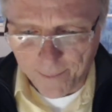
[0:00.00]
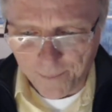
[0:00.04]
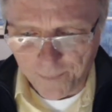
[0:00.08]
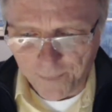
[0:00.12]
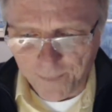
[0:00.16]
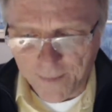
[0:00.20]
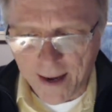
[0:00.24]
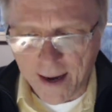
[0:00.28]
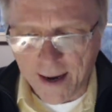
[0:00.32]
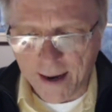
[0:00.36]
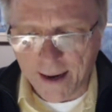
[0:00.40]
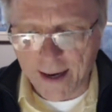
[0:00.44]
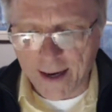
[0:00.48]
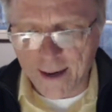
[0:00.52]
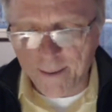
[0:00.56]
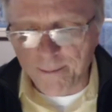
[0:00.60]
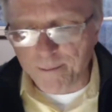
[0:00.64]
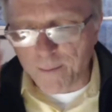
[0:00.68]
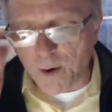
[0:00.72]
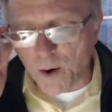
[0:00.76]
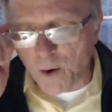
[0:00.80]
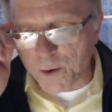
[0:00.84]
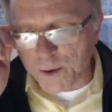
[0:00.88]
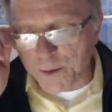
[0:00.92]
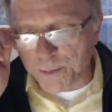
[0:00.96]
Yeah, in
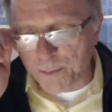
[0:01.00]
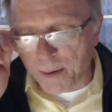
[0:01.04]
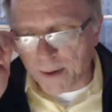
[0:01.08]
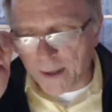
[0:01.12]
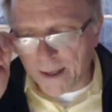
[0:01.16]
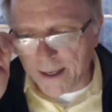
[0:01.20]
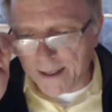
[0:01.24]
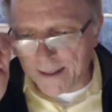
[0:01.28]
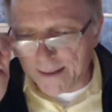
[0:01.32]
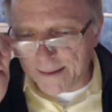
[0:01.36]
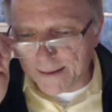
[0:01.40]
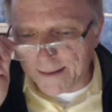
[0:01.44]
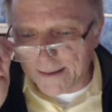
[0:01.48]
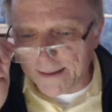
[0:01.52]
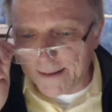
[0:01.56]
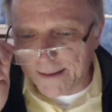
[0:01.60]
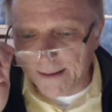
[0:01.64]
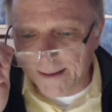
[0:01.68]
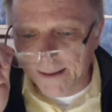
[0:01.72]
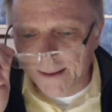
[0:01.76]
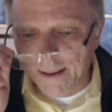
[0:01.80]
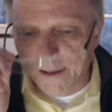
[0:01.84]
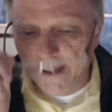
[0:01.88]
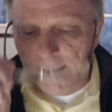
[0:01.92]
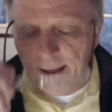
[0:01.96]
most plants
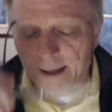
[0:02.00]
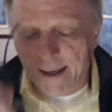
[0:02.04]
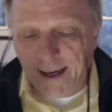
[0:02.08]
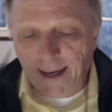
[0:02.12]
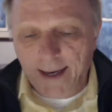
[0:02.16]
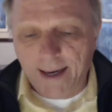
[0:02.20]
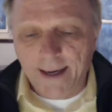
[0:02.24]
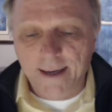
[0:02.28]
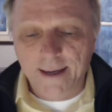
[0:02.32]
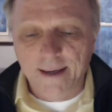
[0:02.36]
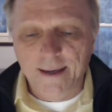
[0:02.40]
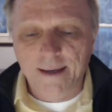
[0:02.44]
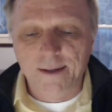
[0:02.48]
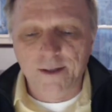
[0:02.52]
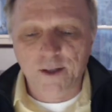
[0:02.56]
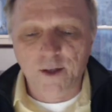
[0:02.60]
and